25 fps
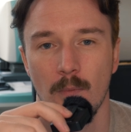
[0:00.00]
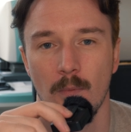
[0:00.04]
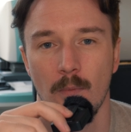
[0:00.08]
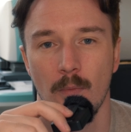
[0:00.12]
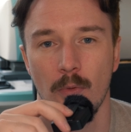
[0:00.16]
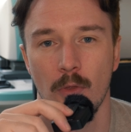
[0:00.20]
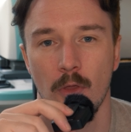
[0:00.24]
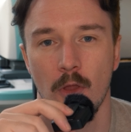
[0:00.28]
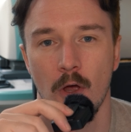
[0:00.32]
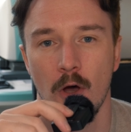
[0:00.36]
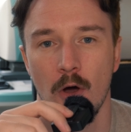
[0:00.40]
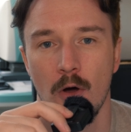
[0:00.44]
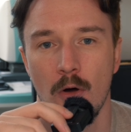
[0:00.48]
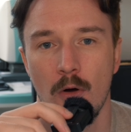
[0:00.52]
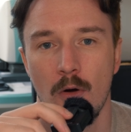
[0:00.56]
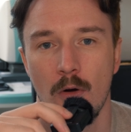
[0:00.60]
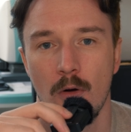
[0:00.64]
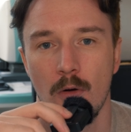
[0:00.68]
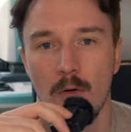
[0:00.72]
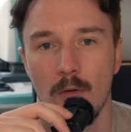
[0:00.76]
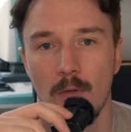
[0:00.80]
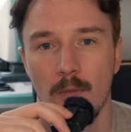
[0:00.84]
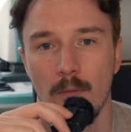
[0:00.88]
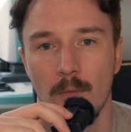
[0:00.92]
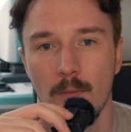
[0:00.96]

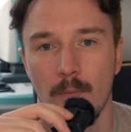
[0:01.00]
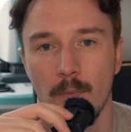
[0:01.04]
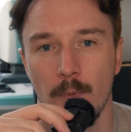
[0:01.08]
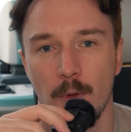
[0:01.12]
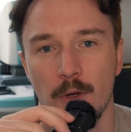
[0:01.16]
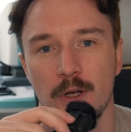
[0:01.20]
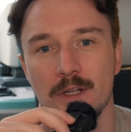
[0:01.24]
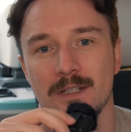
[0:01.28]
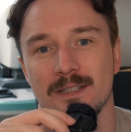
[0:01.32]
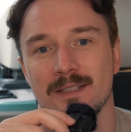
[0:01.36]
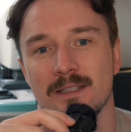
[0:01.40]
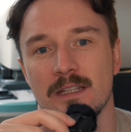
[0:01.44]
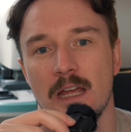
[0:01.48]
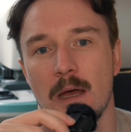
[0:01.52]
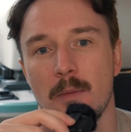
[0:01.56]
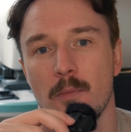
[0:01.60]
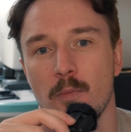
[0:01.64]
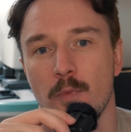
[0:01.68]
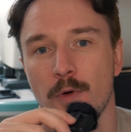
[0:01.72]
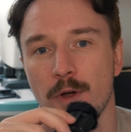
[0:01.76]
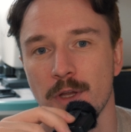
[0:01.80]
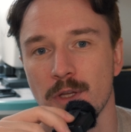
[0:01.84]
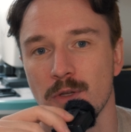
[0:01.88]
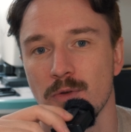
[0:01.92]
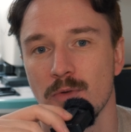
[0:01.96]
no, not a step
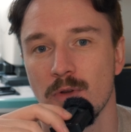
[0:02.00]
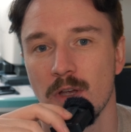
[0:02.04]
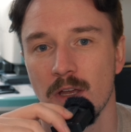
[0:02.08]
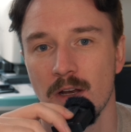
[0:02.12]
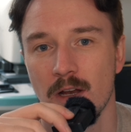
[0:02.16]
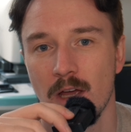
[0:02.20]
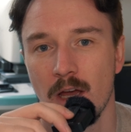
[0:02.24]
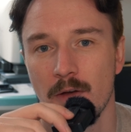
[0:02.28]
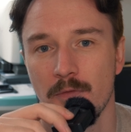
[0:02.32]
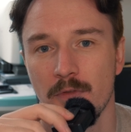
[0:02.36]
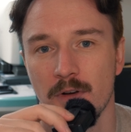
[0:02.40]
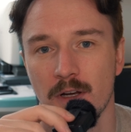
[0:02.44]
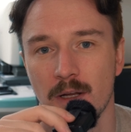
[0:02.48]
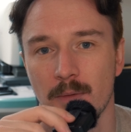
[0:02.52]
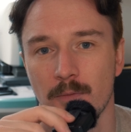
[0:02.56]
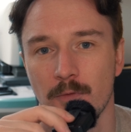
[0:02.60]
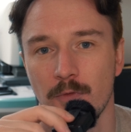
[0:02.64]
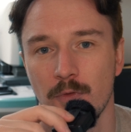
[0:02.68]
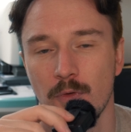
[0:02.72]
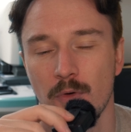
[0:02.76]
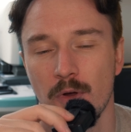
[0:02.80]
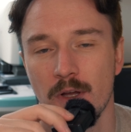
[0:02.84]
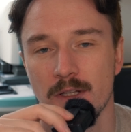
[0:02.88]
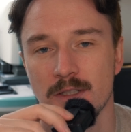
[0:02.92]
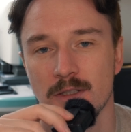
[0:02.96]
where you can have an
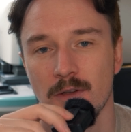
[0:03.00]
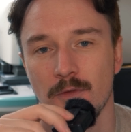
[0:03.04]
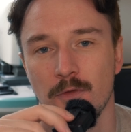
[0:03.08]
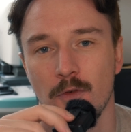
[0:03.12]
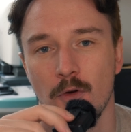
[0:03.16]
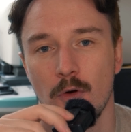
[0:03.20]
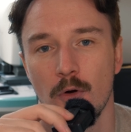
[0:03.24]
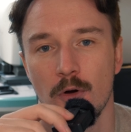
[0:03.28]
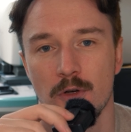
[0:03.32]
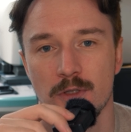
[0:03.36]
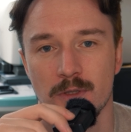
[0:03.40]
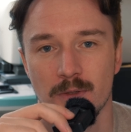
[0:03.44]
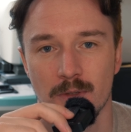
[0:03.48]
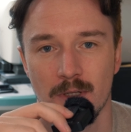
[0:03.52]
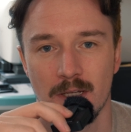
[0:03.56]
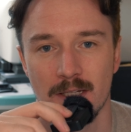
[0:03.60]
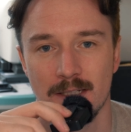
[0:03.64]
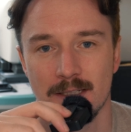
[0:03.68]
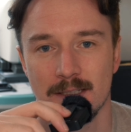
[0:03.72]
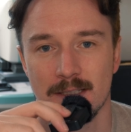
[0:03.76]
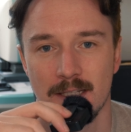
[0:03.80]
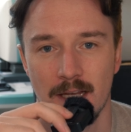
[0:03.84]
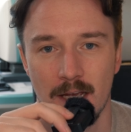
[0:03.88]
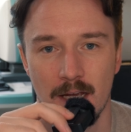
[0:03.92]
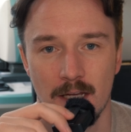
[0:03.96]
influence. Of course, you can
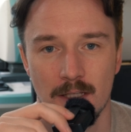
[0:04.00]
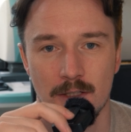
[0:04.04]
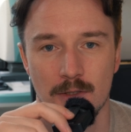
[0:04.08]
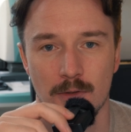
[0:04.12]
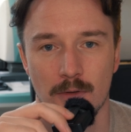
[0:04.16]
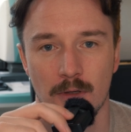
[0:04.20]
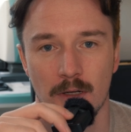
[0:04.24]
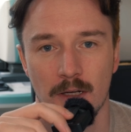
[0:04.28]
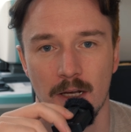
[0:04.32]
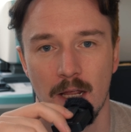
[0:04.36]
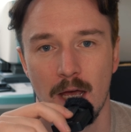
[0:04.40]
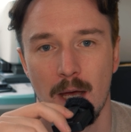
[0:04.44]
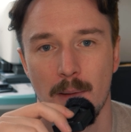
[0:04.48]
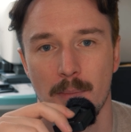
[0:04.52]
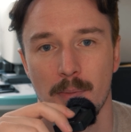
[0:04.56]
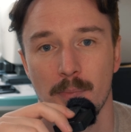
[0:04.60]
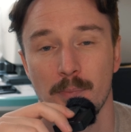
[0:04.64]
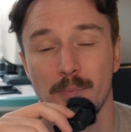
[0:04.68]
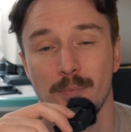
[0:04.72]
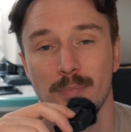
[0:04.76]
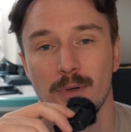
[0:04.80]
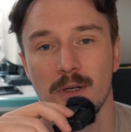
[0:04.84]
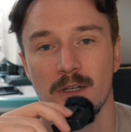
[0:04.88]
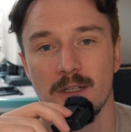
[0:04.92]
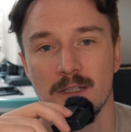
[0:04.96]
say to the lab,
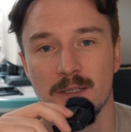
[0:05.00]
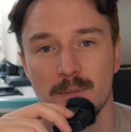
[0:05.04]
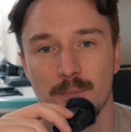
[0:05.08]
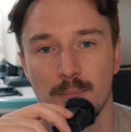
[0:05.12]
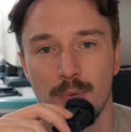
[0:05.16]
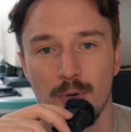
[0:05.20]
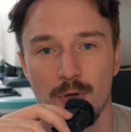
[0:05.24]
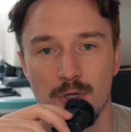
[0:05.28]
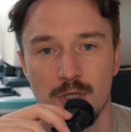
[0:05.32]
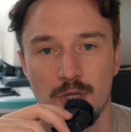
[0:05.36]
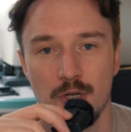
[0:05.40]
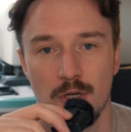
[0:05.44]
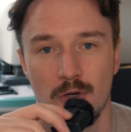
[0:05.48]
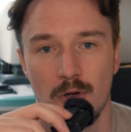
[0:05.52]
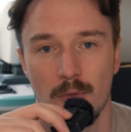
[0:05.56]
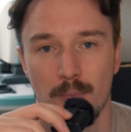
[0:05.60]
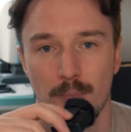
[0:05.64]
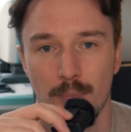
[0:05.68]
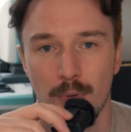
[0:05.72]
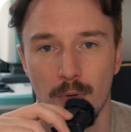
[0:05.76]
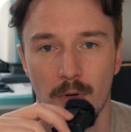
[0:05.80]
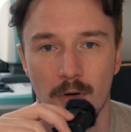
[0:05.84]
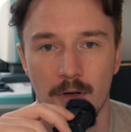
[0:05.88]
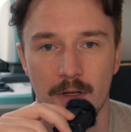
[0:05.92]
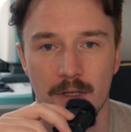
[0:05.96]
please push it or
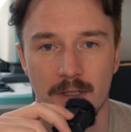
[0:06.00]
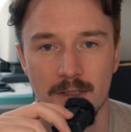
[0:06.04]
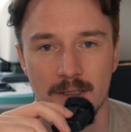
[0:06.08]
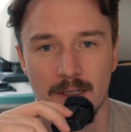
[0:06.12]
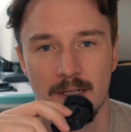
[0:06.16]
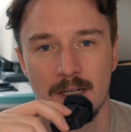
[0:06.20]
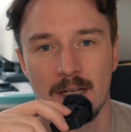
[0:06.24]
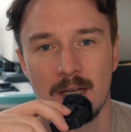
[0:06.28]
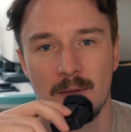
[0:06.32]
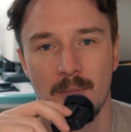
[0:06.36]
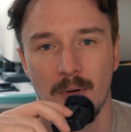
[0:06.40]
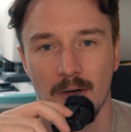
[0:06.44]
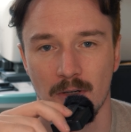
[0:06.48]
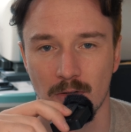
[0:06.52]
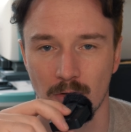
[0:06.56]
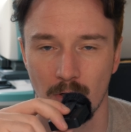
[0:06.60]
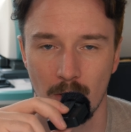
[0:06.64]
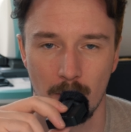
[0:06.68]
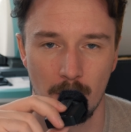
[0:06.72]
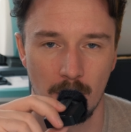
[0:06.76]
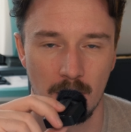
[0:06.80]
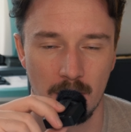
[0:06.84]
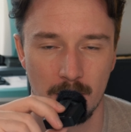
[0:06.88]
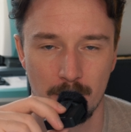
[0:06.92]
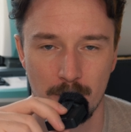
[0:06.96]
pull it, but
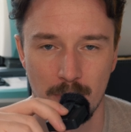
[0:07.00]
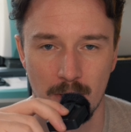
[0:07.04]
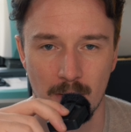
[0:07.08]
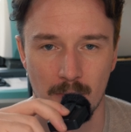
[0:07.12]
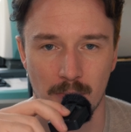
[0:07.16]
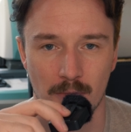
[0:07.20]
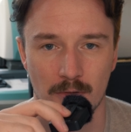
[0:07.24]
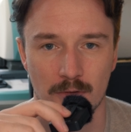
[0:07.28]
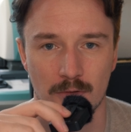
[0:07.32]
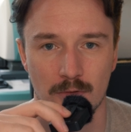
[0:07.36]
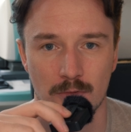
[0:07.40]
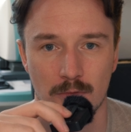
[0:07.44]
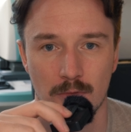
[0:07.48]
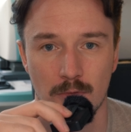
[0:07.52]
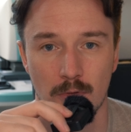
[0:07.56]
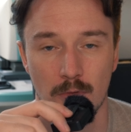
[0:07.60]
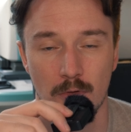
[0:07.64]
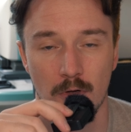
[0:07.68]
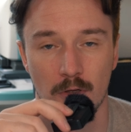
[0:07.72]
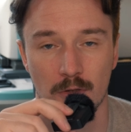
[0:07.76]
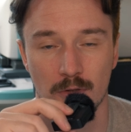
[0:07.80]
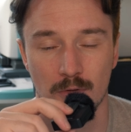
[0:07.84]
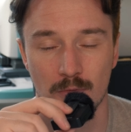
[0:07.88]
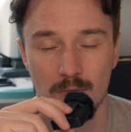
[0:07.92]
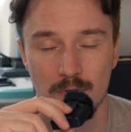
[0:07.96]
normally people do
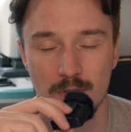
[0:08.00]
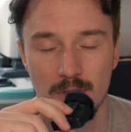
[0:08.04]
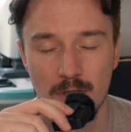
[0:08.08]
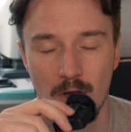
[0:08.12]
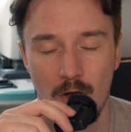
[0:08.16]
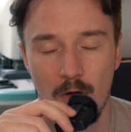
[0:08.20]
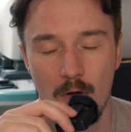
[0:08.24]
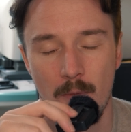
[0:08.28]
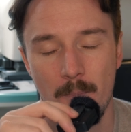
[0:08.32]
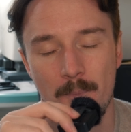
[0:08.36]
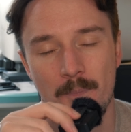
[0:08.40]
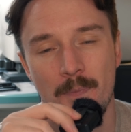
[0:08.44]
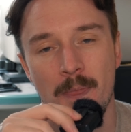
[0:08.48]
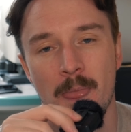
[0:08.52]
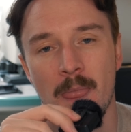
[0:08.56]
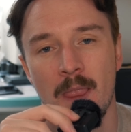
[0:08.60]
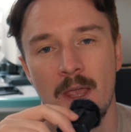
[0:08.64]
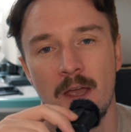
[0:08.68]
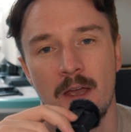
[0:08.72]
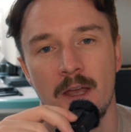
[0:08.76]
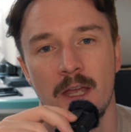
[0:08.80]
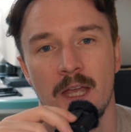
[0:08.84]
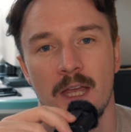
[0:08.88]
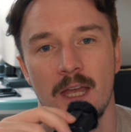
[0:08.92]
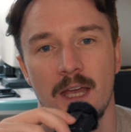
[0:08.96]
not do so.
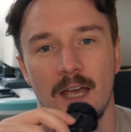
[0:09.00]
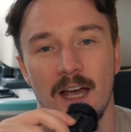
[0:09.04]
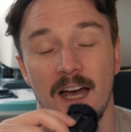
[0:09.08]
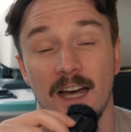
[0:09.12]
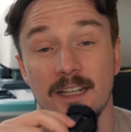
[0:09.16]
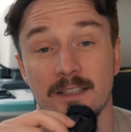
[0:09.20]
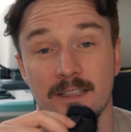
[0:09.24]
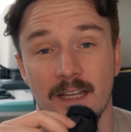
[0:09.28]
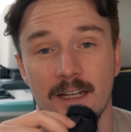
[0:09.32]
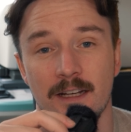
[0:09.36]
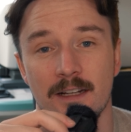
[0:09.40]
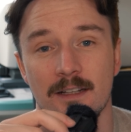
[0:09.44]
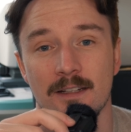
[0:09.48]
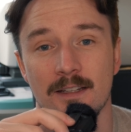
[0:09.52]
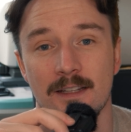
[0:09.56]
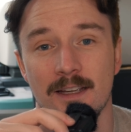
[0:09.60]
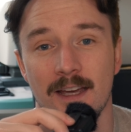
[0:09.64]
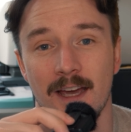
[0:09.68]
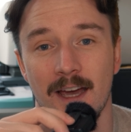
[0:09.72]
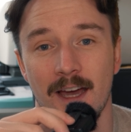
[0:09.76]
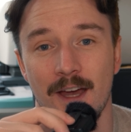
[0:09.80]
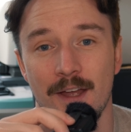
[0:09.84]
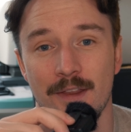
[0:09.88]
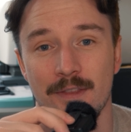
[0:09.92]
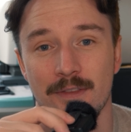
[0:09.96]
And then in the
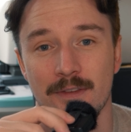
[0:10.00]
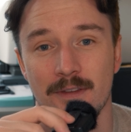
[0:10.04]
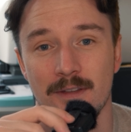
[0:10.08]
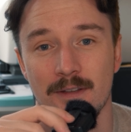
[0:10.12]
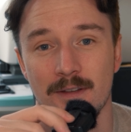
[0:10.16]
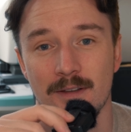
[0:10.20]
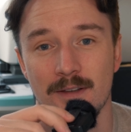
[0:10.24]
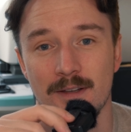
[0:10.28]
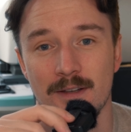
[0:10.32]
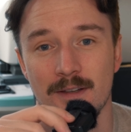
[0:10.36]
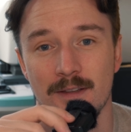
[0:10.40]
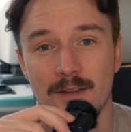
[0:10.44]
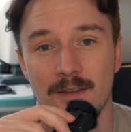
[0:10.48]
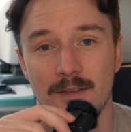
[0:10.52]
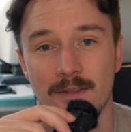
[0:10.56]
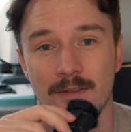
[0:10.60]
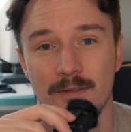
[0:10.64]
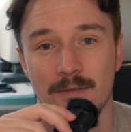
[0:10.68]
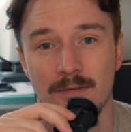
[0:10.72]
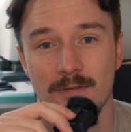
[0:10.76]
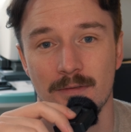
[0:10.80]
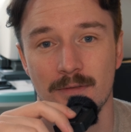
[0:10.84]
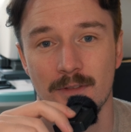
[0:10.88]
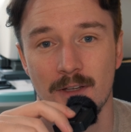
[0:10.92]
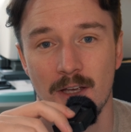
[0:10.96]
end
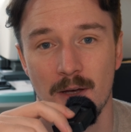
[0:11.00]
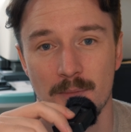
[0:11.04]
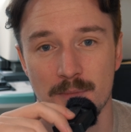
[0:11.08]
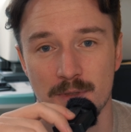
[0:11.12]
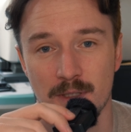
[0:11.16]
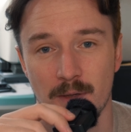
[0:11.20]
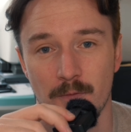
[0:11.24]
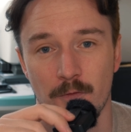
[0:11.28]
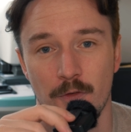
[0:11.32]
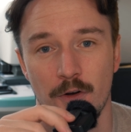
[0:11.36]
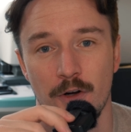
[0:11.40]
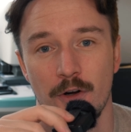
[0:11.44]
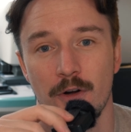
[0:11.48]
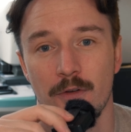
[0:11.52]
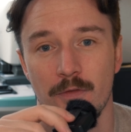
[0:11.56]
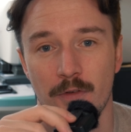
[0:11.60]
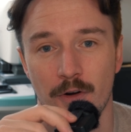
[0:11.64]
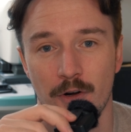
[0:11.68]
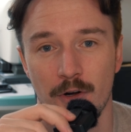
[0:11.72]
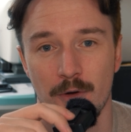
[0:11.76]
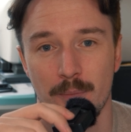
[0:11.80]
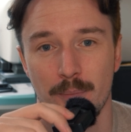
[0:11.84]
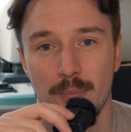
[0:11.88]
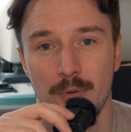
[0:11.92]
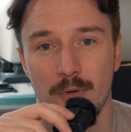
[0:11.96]
comes a very,
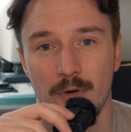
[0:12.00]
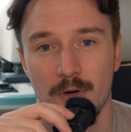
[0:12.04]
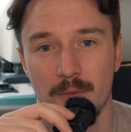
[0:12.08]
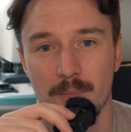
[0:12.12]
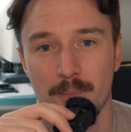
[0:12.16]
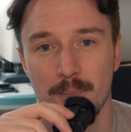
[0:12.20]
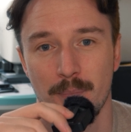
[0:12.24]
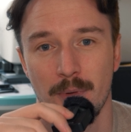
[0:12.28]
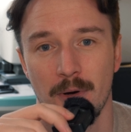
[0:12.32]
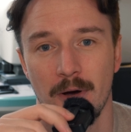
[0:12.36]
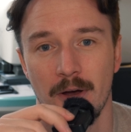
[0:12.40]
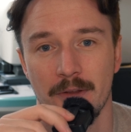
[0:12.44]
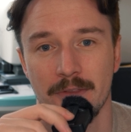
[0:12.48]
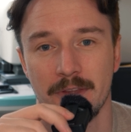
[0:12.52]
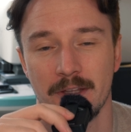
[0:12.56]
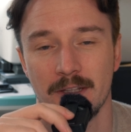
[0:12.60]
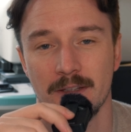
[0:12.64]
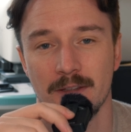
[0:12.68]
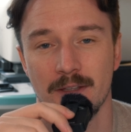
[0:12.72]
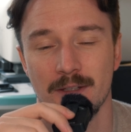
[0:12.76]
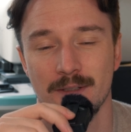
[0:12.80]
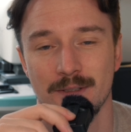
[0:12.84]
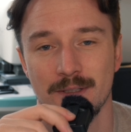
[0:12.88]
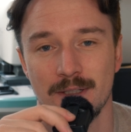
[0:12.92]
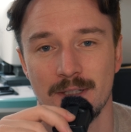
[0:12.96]
very important part,
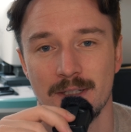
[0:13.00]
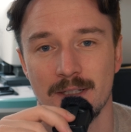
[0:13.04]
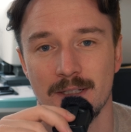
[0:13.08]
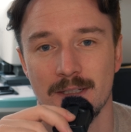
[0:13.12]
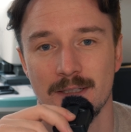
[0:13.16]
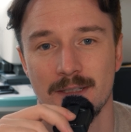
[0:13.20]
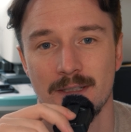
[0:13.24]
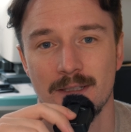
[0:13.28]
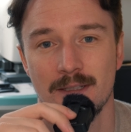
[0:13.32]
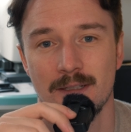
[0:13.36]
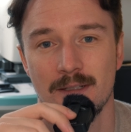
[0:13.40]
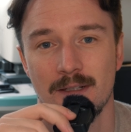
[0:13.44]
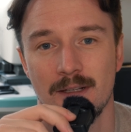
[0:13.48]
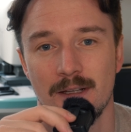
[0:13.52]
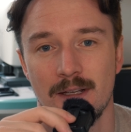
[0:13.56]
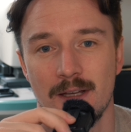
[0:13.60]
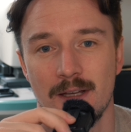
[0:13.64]
and this is